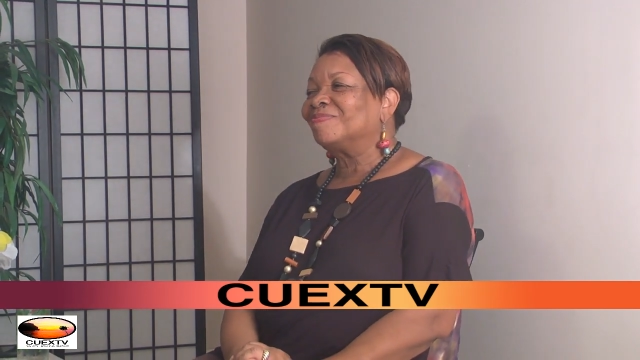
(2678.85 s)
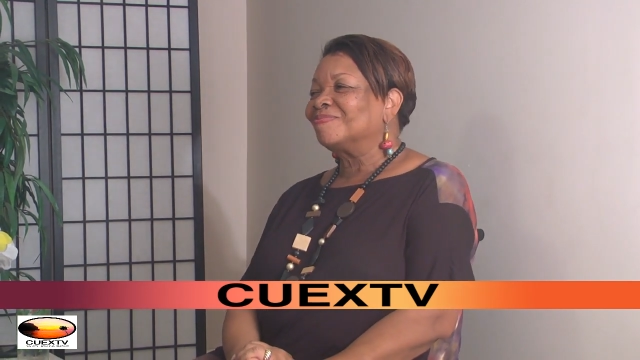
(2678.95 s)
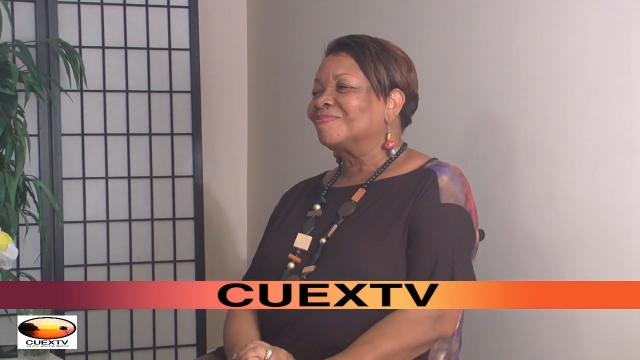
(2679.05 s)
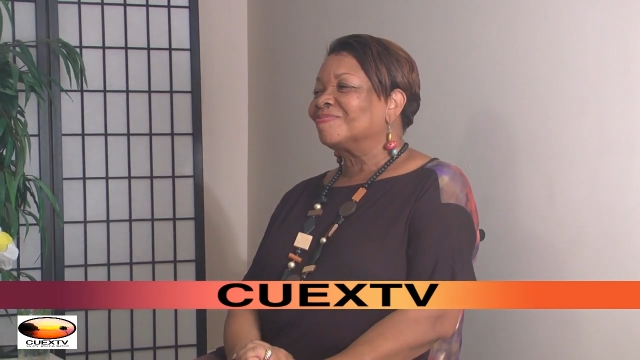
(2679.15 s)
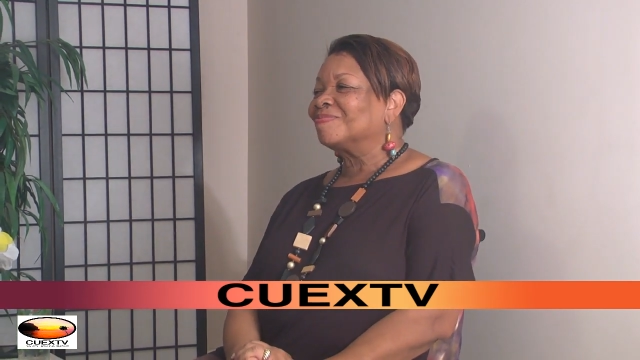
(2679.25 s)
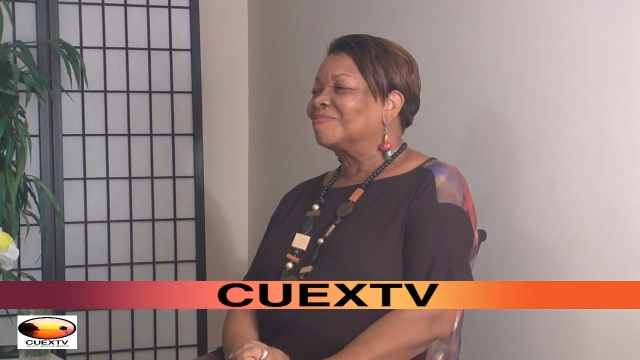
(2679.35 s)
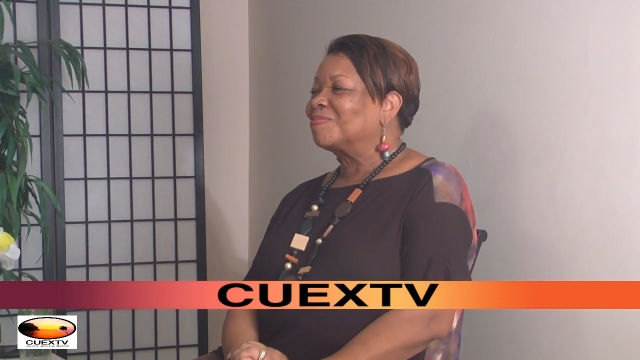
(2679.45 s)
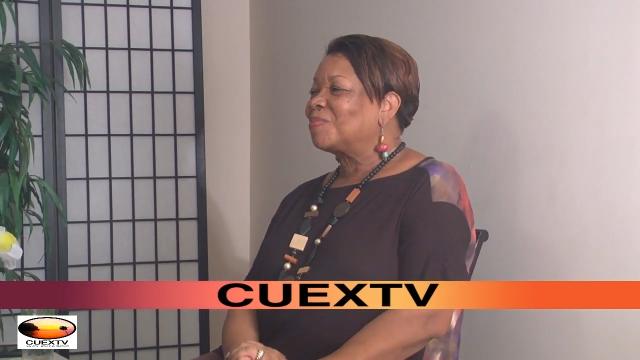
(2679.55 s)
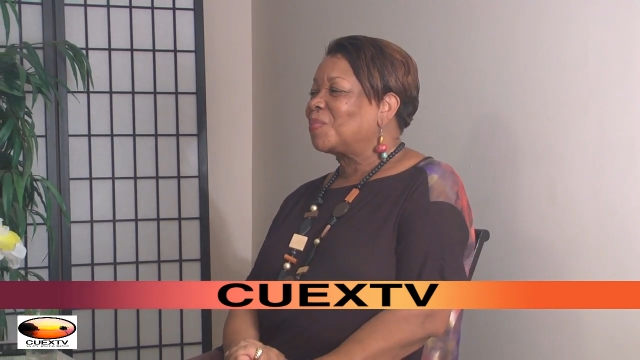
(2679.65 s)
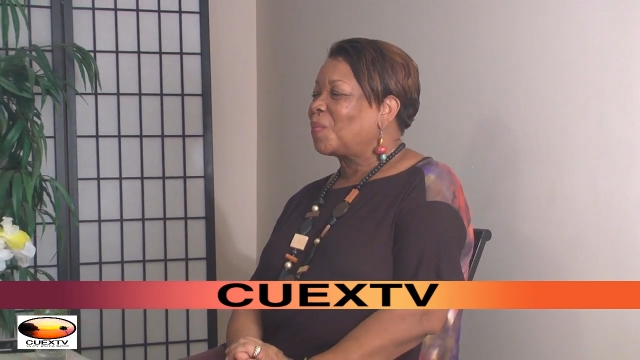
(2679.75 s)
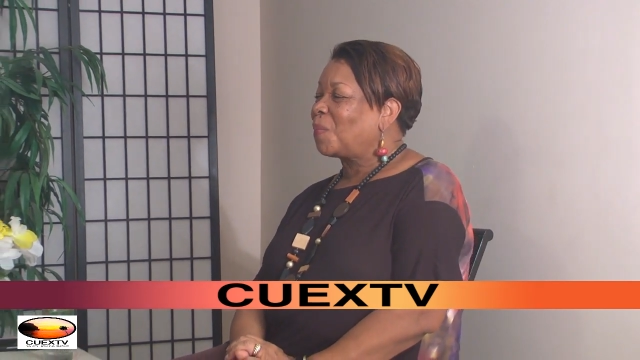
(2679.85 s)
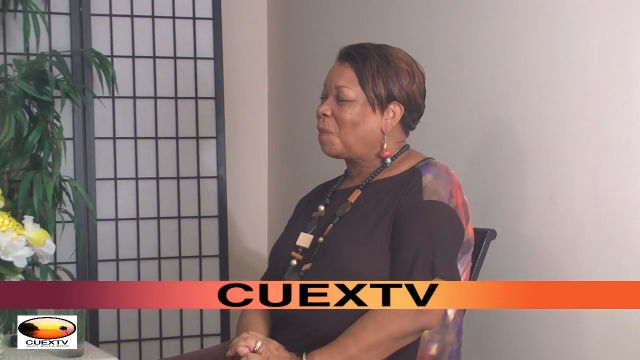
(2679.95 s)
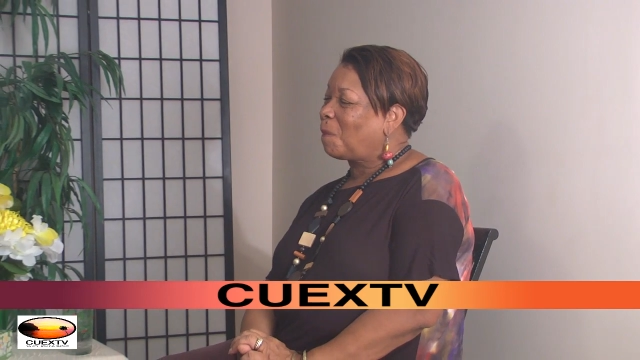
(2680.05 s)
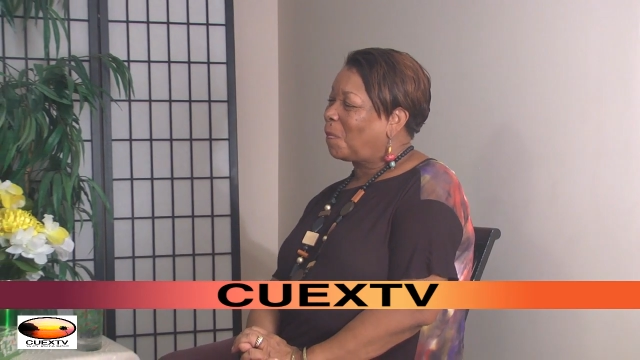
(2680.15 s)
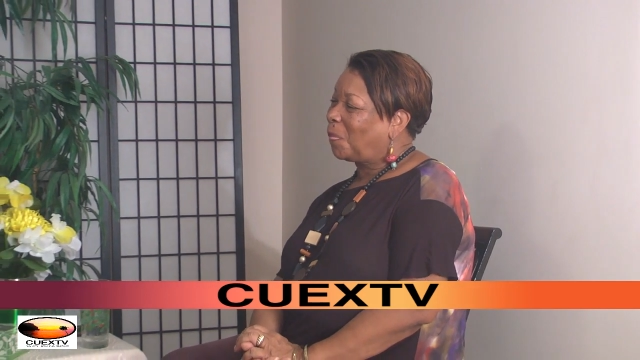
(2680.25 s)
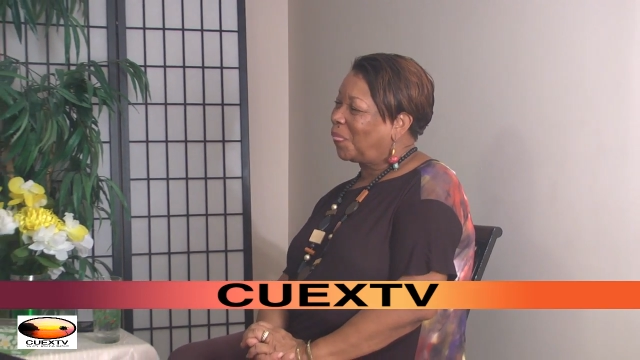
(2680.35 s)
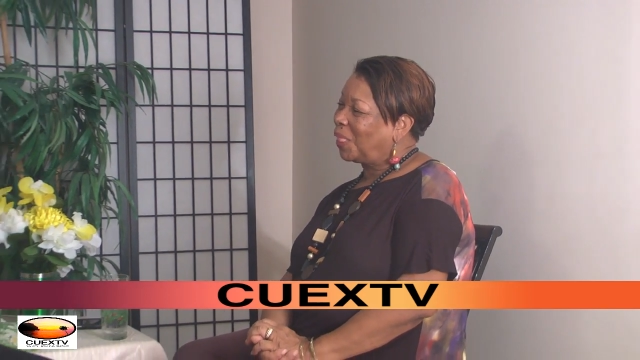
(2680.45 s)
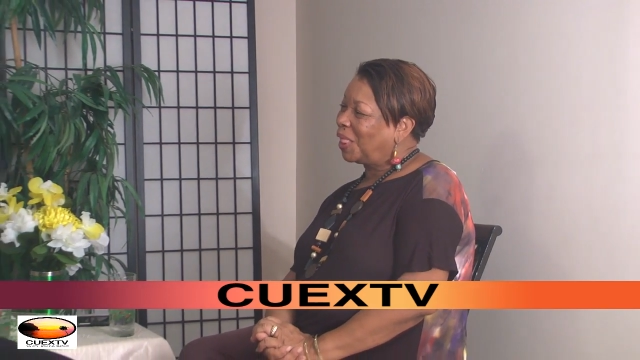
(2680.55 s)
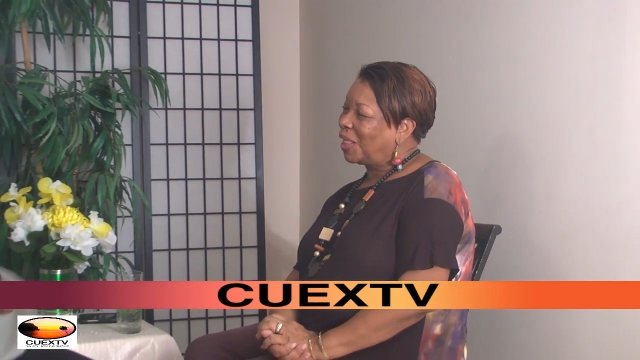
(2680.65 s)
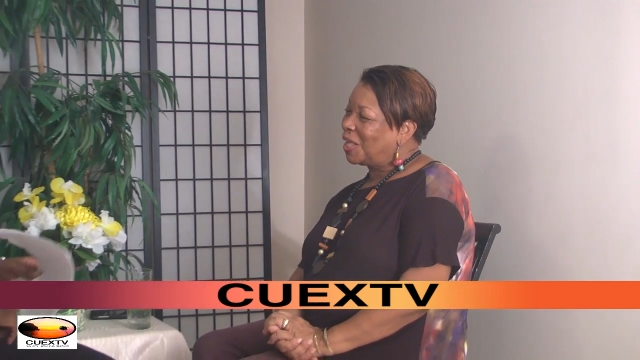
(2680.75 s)
Well, Ms. Judy Boucher, it was a
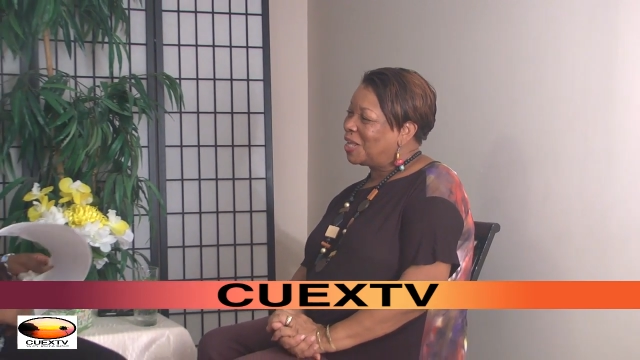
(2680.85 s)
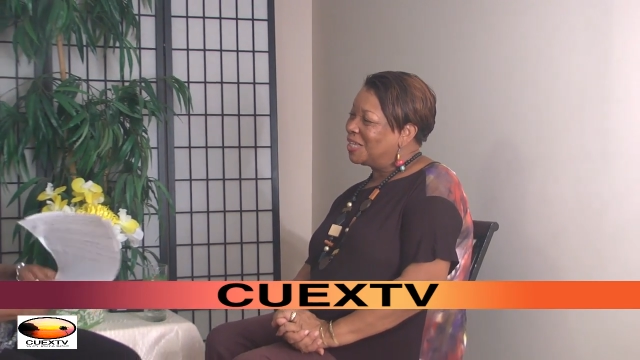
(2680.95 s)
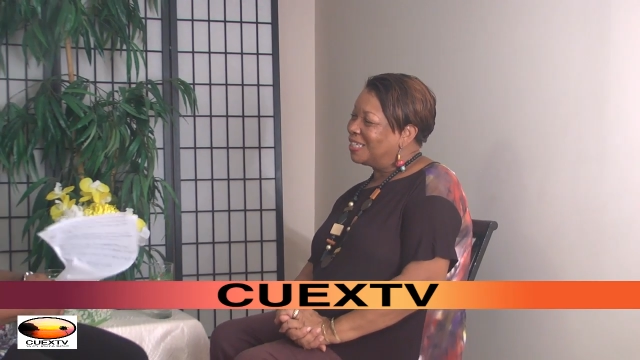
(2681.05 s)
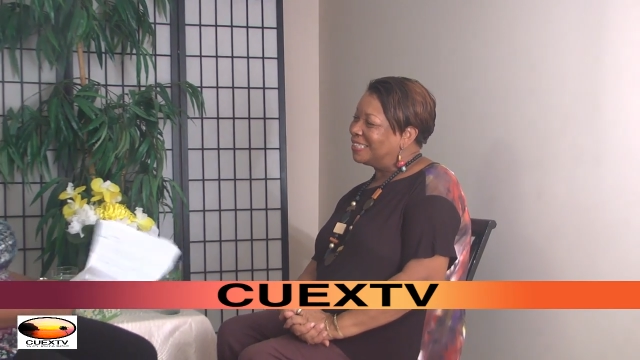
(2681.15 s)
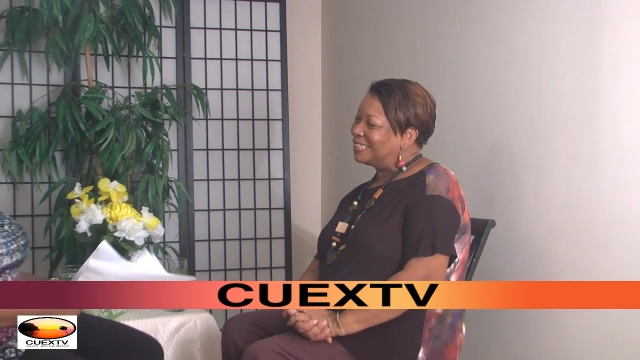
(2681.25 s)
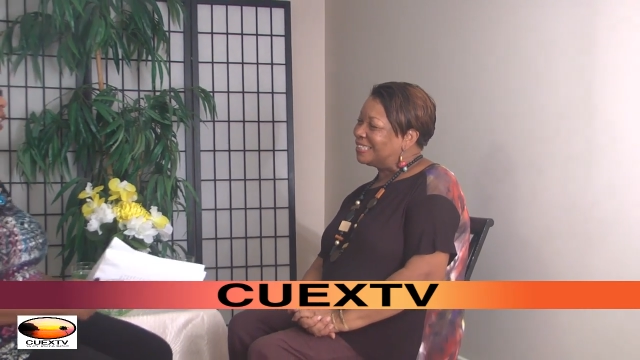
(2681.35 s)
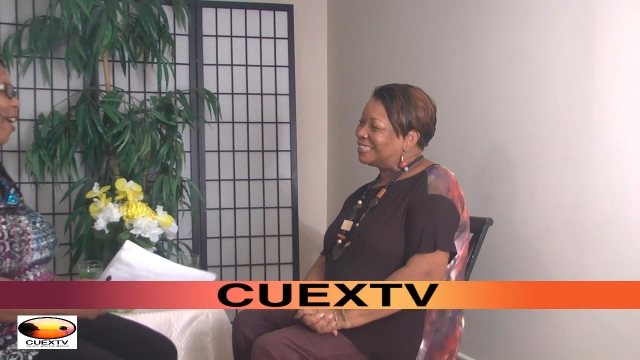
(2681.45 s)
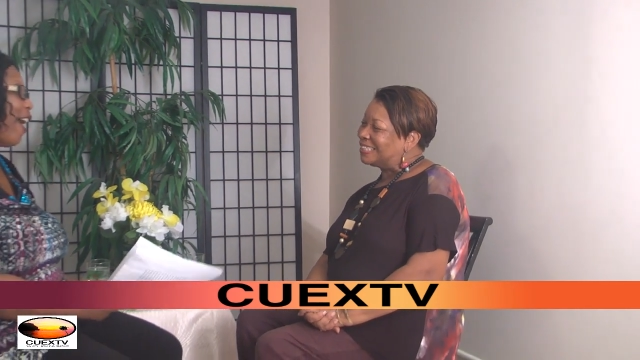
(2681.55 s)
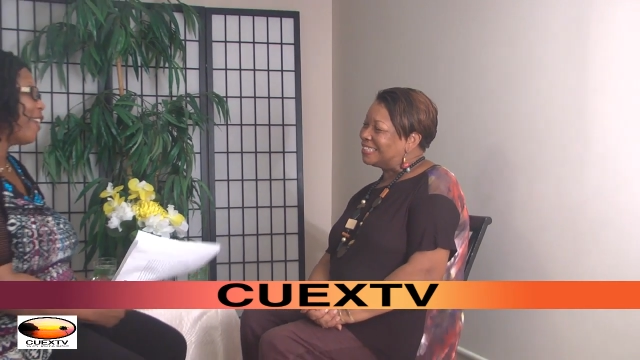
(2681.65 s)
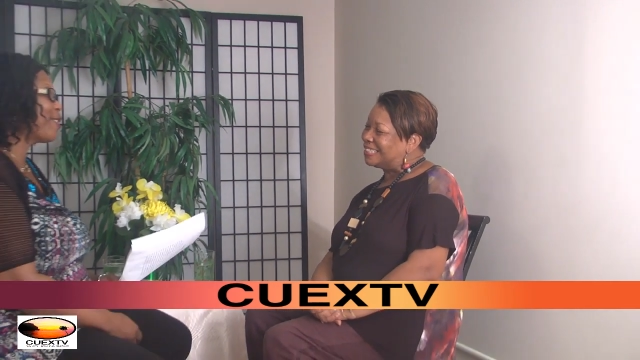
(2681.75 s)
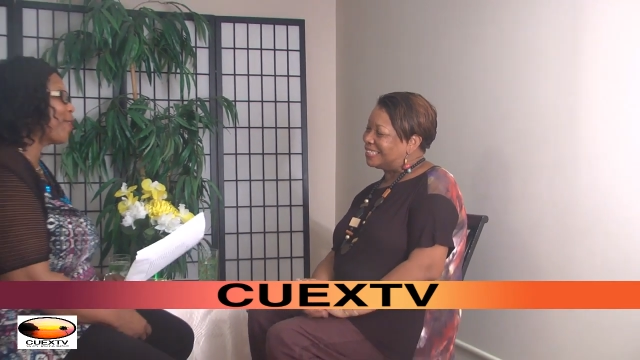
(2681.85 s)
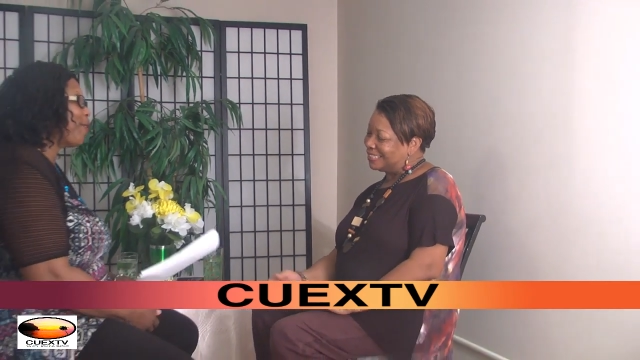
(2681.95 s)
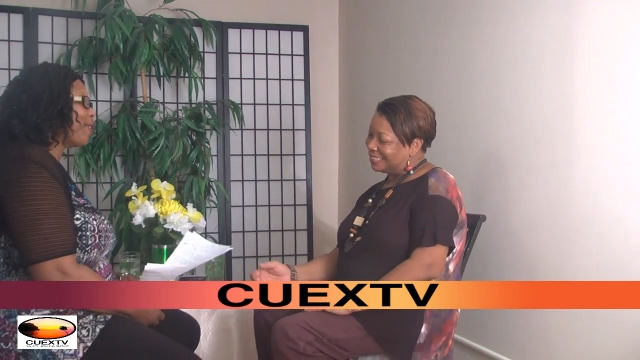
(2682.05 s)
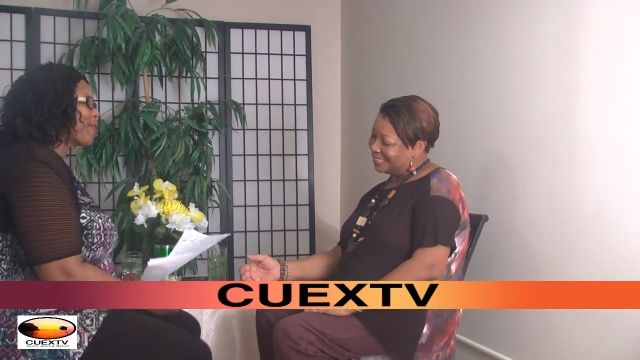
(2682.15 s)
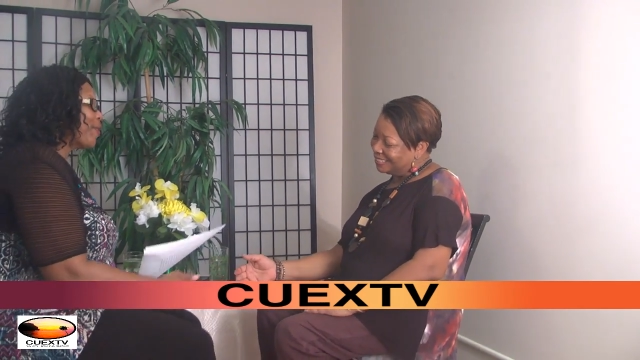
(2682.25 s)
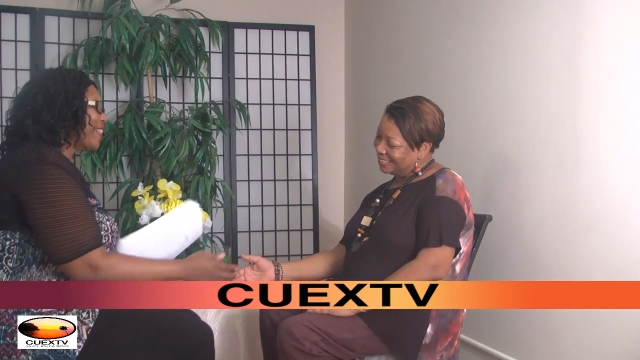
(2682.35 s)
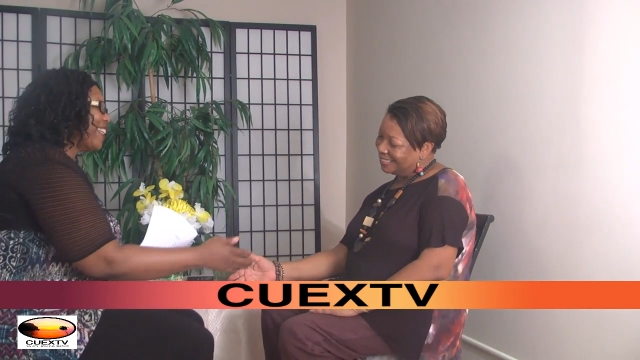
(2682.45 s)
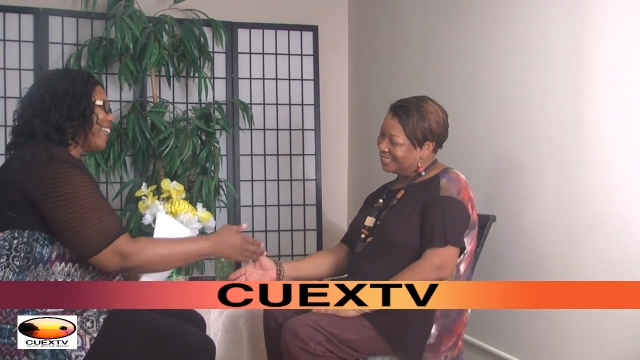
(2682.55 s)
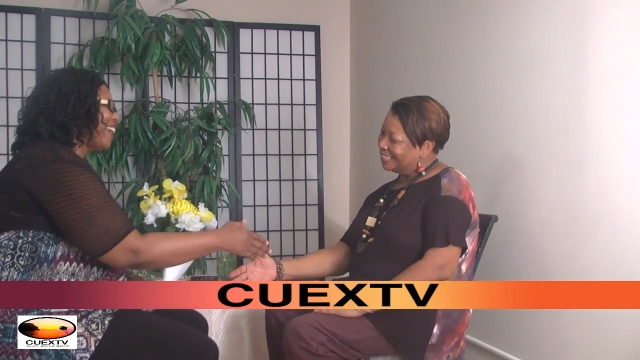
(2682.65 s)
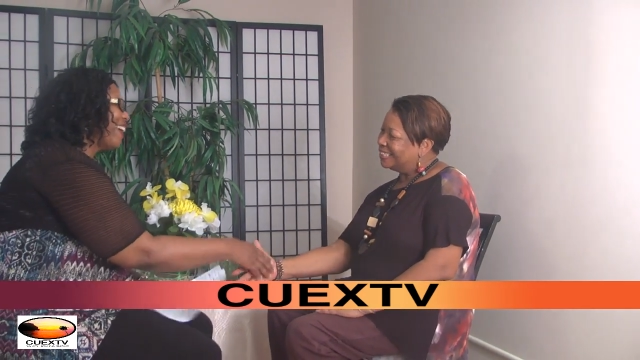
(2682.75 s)
pleasure having you on Soulful
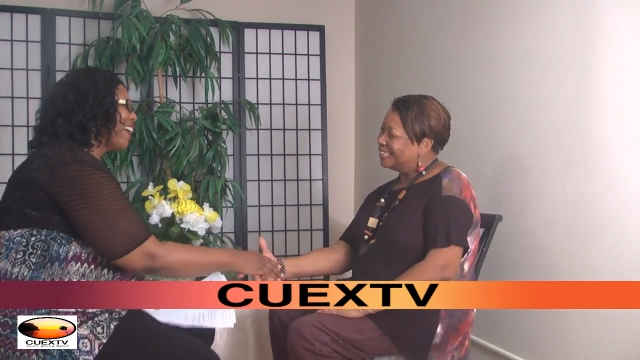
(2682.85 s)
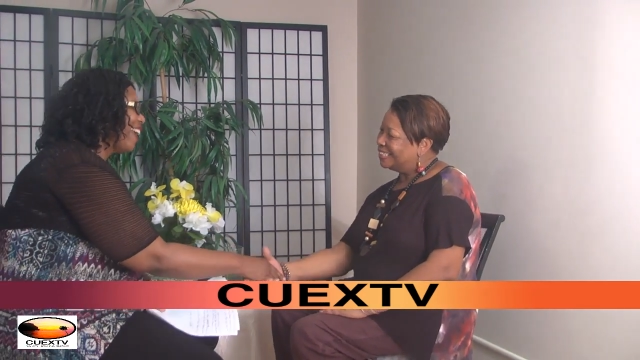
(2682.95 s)
Scrutiny.